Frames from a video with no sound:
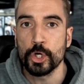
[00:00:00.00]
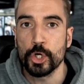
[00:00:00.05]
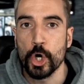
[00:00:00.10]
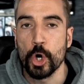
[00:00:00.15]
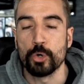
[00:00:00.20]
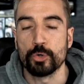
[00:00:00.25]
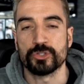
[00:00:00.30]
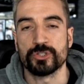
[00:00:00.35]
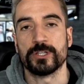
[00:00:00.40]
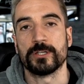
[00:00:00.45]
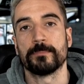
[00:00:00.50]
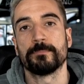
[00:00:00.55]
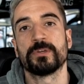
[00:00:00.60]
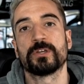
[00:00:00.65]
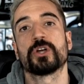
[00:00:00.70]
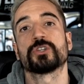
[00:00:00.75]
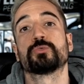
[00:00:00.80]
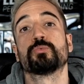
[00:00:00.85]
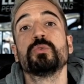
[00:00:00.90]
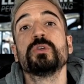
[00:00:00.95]
coaching
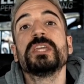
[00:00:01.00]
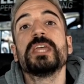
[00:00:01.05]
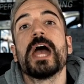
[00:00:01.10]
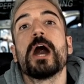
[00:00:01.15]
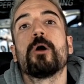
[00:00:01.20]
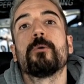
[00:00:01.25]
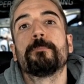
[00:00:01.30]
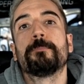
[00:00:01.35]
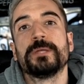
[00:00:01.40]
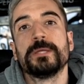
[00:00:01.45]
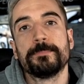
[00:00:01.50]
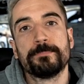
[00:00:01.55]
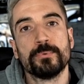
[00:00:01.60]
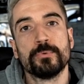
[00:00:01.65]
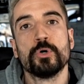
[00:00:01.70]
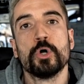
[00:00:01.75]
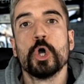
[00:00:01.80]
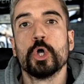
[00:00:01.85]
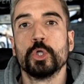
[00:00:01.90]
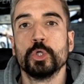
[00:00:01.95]
because we help
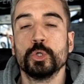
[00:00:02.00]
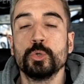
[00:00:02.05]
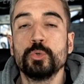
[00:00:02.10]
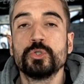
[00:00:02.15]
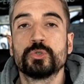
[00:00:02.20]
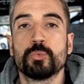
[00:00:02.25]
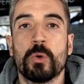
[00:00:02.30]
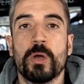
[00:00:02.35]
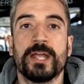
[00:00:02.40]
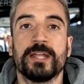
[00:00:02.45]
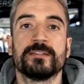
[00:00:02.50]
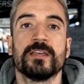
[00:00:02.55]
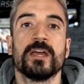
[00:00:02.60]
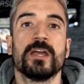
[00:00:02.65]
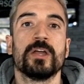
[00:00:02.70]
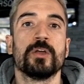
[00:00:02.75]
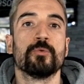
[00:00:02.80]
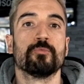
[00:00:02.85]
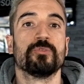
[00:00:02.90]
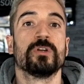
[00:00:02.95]
people lose weight
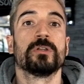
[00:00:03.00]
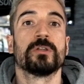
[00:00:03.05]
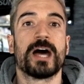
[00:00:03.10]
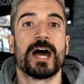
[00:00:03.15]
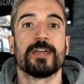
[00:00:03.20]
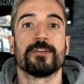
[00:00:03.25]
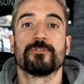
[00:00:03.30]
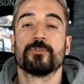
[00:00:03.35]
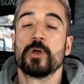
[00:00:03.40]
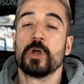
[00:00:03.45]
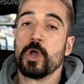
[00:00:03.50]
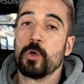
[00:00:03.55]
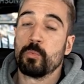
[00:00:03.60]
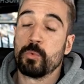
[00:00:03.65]
in real life